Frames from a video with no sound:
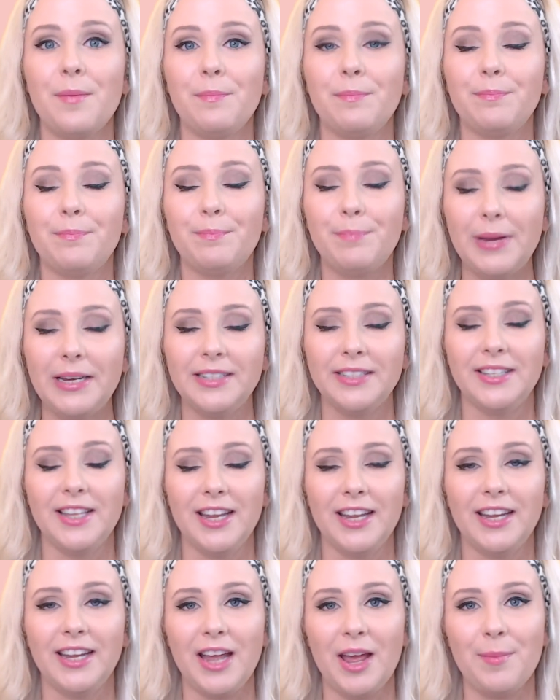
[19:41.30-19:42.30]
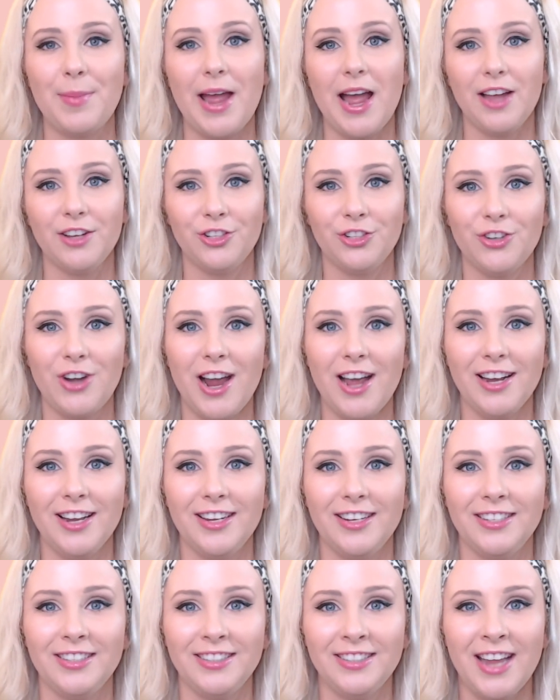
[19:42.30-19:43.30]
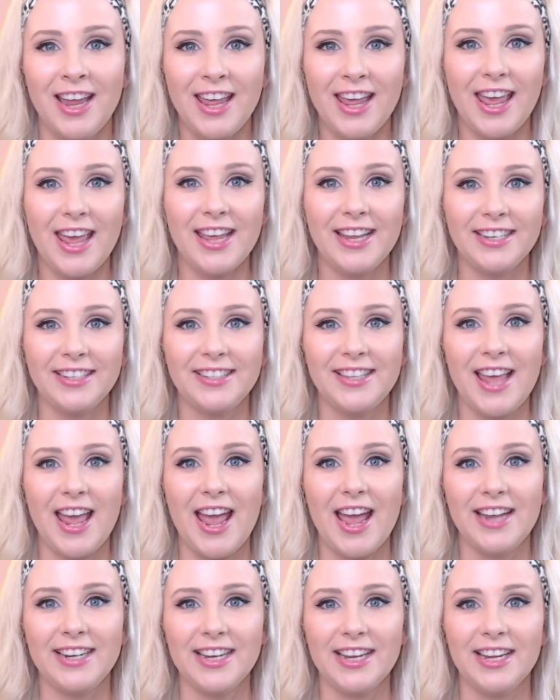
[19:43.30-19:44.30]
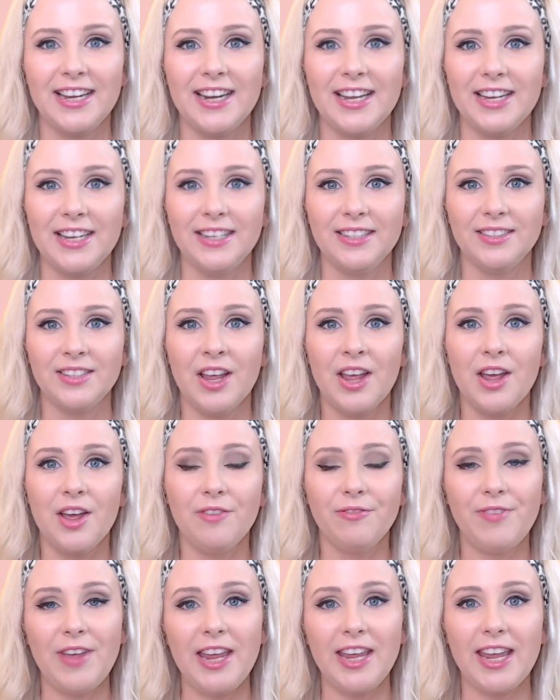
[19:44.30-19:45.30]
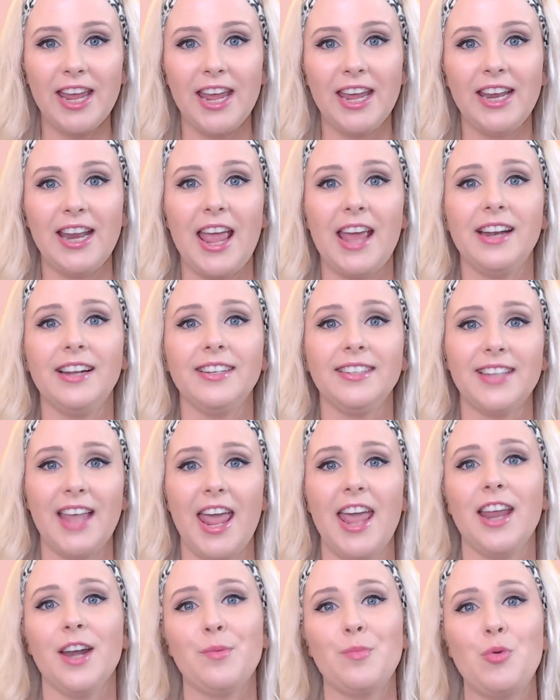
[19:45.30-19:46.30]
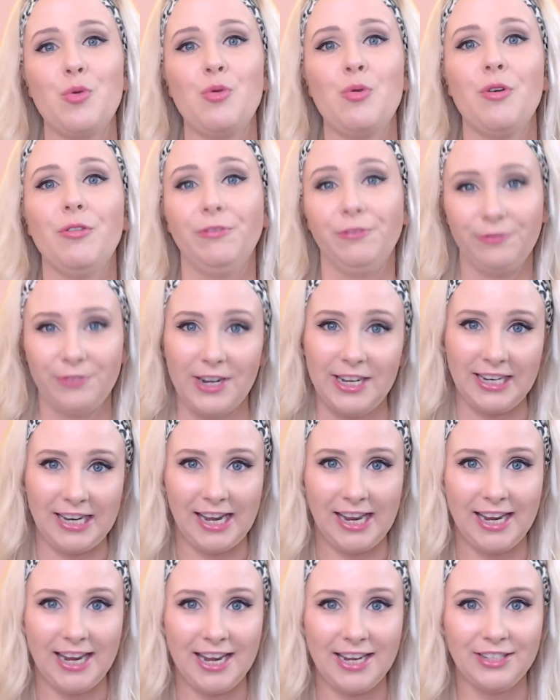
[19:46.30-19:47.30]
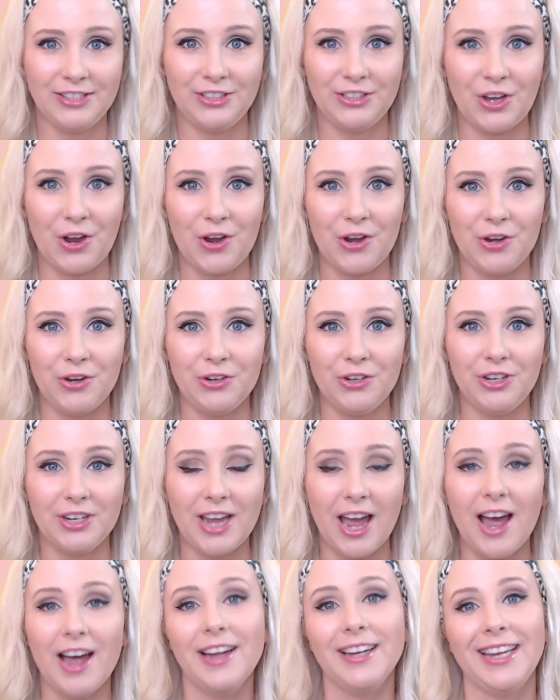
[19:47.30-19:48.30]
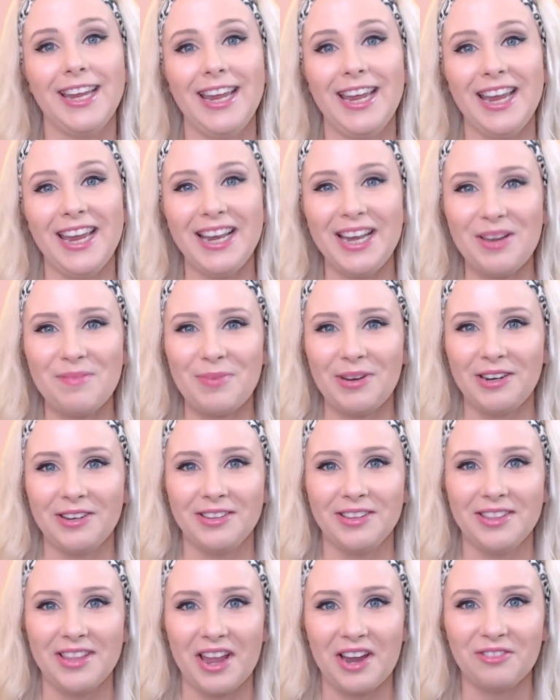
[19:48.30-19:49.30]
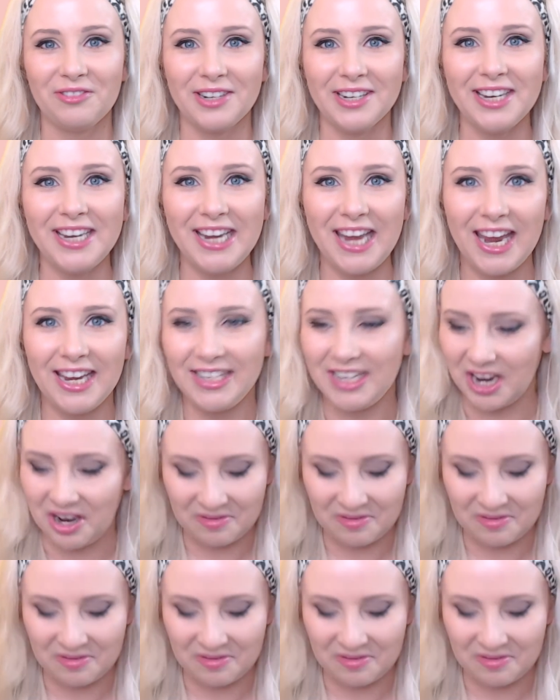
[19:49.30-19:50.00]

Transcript: best thing about Australis is that it is vegan and it is animal friendly, so you can't get any better than that, really, can you?